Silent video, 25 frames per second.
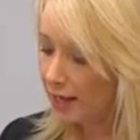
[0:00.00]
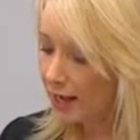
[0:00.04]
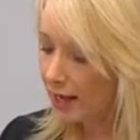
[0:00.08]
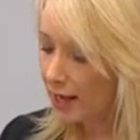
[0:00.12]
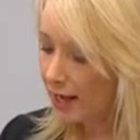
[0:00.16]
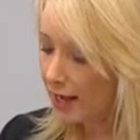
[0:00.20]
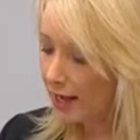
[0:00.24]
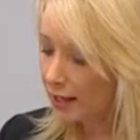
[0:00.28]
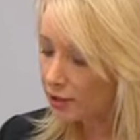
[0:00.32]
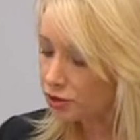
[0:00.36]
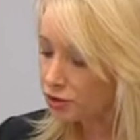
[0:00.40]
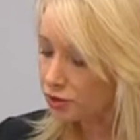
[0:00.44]

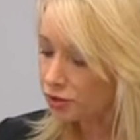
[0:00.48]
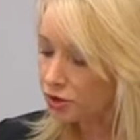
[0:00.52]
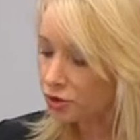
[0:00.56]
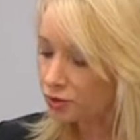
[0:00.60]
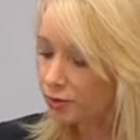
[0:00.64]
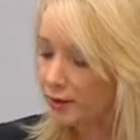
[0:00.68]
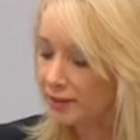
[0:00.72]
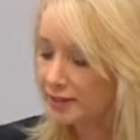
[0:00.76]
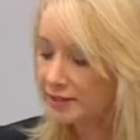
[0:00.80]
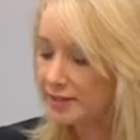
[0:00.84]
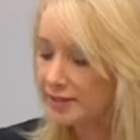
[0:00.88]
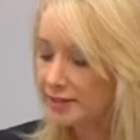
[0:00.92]
one hundred
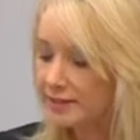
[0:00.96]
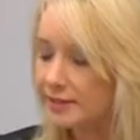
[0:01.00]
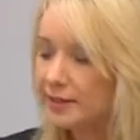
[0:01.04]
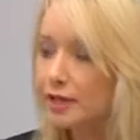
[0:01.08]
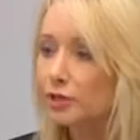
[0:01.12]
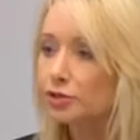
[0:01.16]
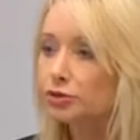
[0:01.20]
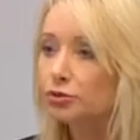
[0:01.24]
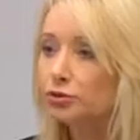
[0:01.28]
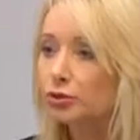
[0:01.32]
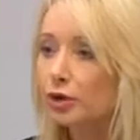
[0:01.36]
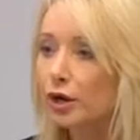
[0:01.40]
twenty
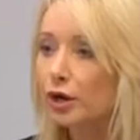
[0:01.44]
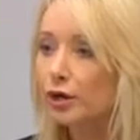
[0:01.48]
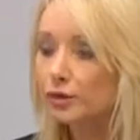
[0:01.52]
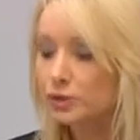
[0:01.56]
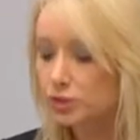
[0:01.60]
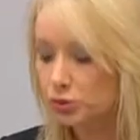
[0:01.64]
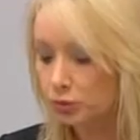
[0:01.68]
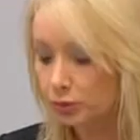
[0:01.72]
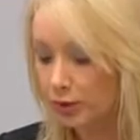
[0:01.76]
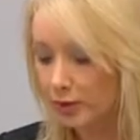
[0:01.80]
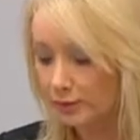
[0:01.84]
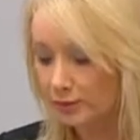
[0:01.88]
Central
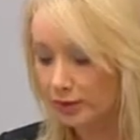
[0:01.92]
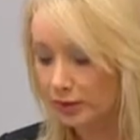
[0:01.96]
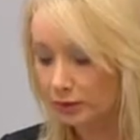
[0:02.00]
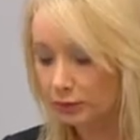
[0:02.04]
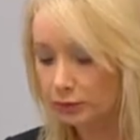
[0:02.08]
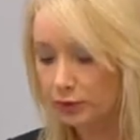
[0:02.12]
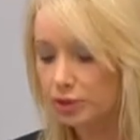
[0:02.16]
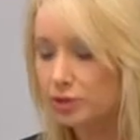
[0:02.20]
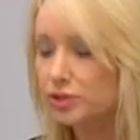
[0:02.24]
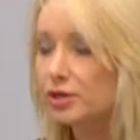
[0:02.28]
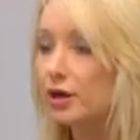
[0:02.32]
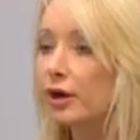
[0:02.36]
Coast
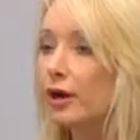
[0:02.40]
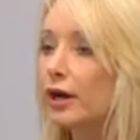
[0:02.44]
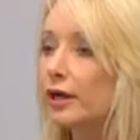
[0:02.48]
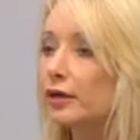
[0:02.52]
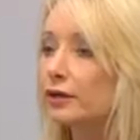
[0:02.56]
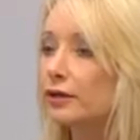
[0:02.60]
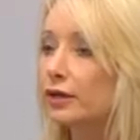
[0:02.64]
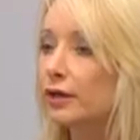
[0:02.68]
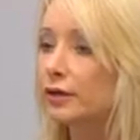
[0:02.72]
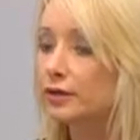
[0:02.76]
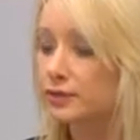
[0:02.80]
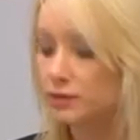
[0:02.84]
women were
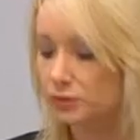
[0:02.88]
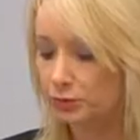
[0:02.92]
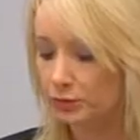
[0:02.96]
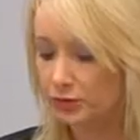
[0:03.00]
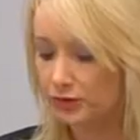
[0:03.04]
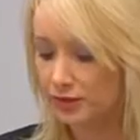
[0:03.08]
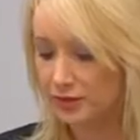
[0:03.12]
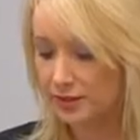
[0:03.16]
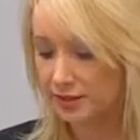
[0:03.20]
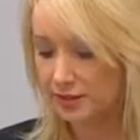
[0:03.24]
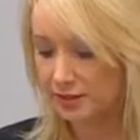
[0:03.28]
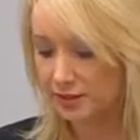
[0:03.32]
diagnosed
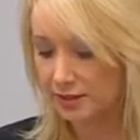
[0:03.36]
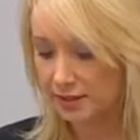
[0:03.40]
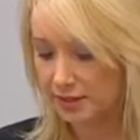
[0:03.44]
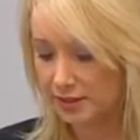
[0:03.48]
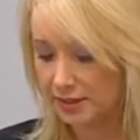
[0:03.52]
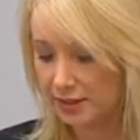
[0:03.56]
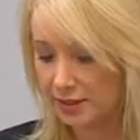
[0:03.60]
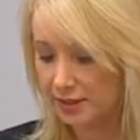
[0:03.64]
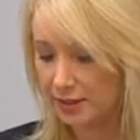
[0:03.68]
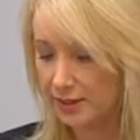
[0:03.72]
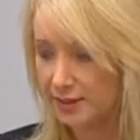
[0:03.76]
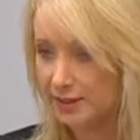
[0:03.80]
with this
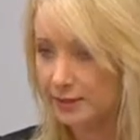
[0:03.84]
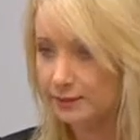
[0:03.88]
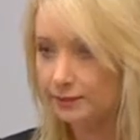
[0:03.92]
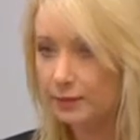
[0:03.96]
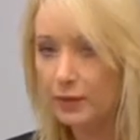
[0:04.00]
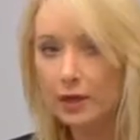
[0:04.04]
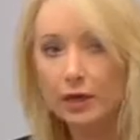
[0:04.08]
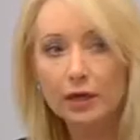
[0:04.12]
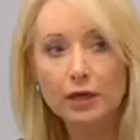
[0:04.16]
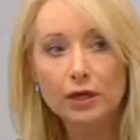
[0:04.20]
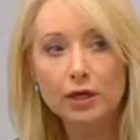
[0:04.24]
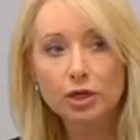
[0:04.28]
disease.
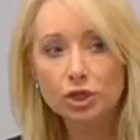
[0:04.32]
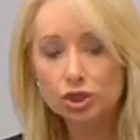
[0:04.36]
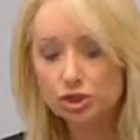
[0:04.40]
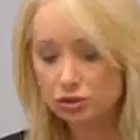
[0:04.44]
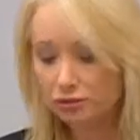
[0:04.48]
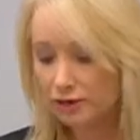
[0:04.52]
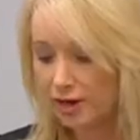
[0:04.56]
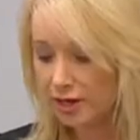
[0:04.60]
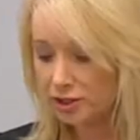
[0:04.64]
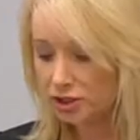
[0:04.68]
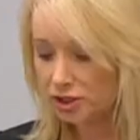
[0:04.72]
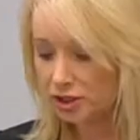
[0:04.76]

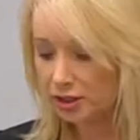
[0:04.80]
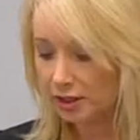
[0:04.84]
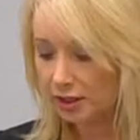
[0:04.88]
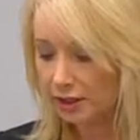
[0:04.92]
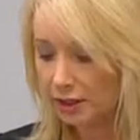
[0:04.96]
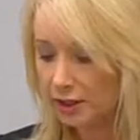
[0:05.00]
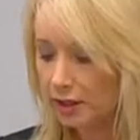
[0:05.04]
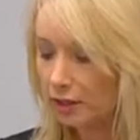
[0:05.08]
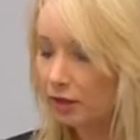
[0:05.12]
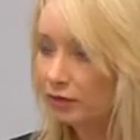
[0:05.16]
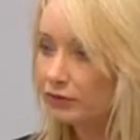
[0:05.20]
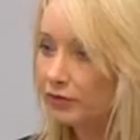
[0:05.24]

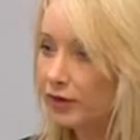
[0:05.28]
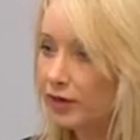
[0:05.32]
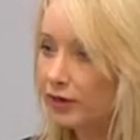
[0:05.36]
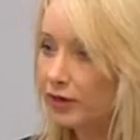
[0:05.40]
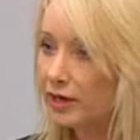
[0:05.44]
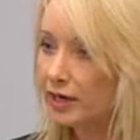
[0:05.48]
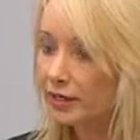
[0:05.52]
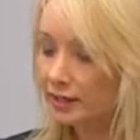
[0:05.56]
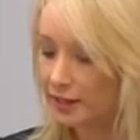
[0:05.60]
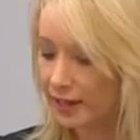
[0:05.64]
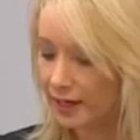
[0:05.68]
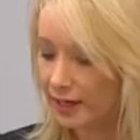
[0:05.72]
Tragically,
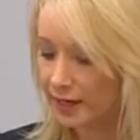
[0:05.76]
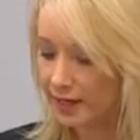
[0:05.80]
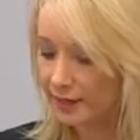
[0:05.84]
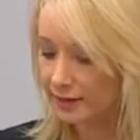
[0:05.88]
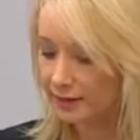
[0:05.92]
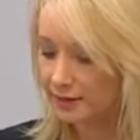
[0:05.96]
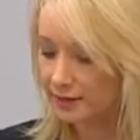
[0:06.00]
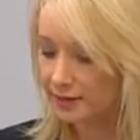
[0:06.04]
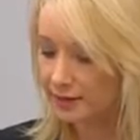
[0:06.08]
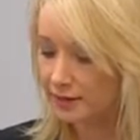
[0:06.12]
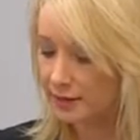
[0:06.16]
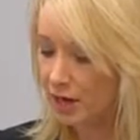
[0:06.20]
ovarian
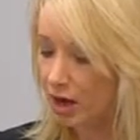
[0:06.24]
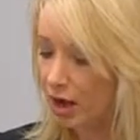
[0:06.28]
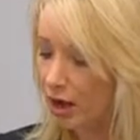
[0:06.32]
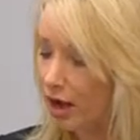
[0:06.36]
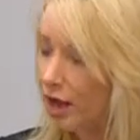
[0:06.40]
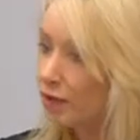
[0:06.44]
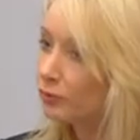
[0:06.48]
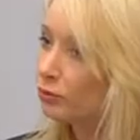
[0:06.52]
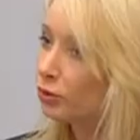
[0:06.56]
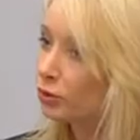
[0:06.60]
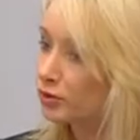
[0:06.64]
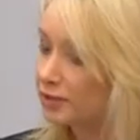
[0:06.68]
cancer's
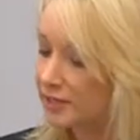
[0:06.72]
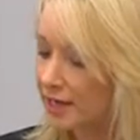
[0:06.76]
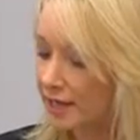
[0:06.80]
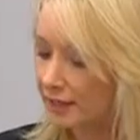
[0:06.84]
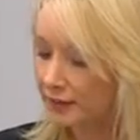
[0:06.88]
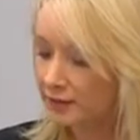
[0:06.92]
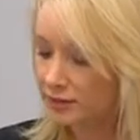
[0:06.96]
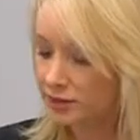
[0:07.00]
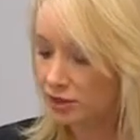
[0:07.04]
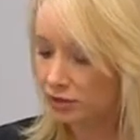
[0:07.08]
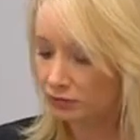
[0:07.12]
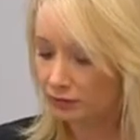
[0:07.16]
high
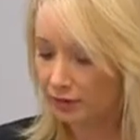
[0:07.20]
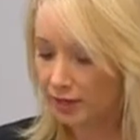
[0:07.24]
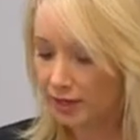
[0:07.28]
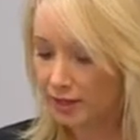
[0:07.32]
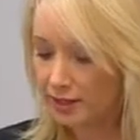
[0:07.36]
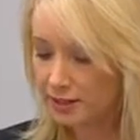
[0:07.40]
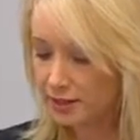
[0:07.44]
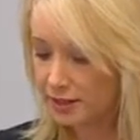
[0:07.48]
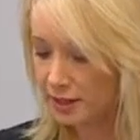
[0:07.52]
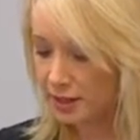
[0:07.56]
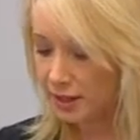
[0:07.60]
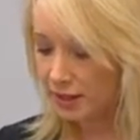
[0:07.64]
mortality
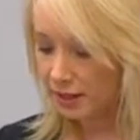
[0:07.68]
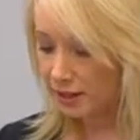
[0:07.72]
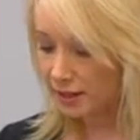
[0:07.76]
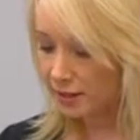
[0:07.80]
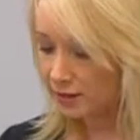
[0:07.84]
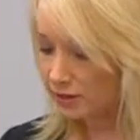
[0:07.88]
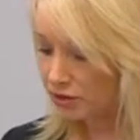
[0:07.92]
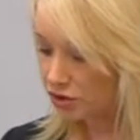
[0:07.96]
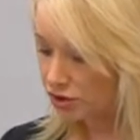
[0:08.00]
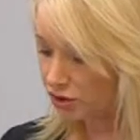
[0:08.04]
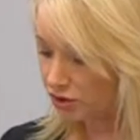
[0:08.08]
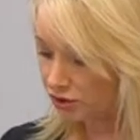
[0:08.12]
rate
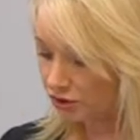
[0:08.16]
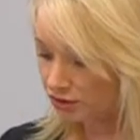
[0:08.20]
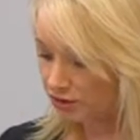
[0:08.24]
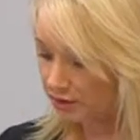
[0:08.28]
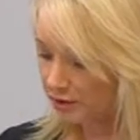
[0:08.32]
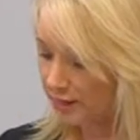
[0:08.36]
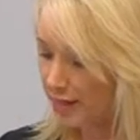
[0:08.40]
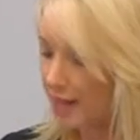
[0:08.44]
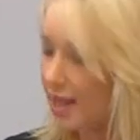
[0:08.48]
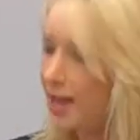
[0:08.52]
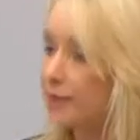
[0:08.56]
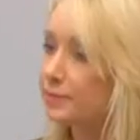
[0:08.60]
is due to
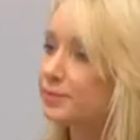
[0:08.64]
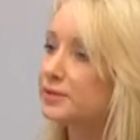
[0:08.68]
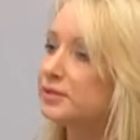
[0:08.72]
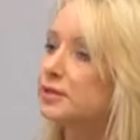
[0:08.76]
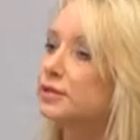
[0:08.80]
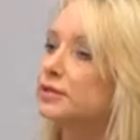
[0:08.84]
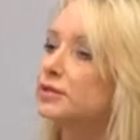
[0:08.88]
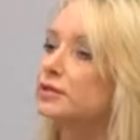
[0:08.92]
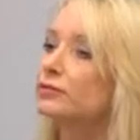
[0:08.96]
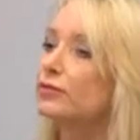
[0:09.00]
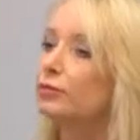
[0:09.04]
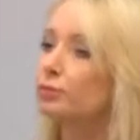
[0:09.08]
the
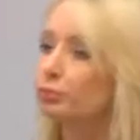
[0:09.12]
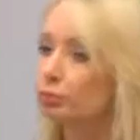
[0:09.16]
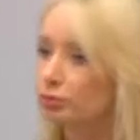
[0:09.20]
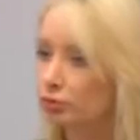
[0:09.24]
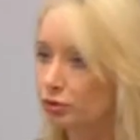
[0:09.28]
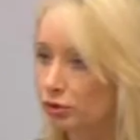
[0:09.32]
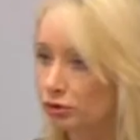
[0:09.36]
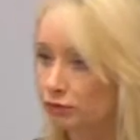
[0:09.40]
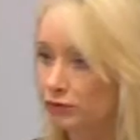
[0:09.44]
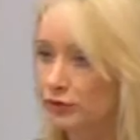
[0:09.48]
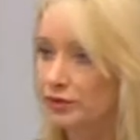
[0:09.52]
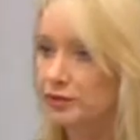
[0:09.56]
absence of a
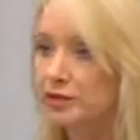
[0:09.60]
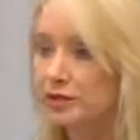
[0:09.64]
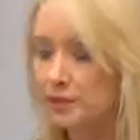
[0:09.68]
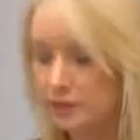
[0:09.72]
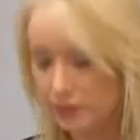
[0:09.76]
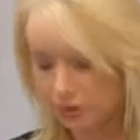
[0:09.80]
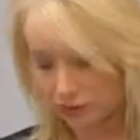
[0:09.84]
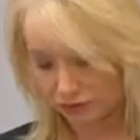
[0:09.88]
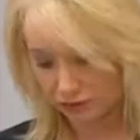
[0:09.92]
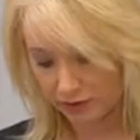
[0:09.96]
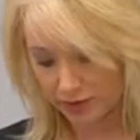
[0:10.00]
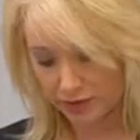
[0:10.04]
proven
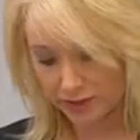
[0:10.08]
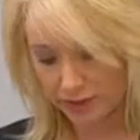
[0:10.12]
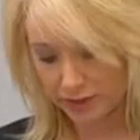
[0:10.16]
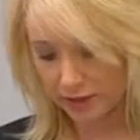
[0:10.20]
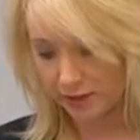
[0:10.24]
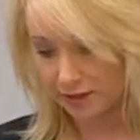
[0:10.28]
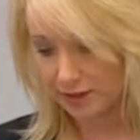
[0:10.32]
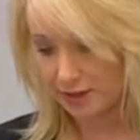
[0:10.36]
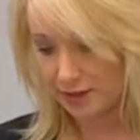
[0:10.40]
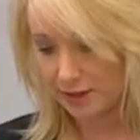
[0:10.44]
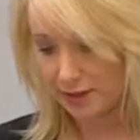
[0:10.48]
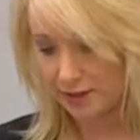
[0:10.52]

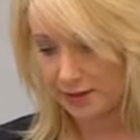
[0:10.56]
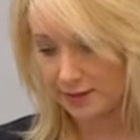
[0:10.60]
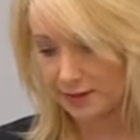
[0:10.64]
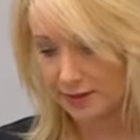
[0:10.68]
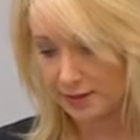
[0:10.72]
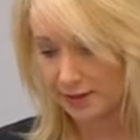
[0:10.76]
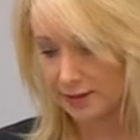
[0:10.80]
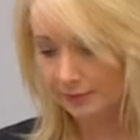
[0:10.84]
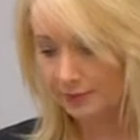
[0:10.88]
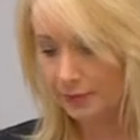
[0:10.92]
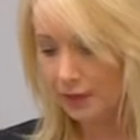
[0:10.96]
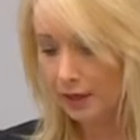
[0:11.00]
screening
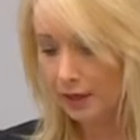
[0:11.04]
test.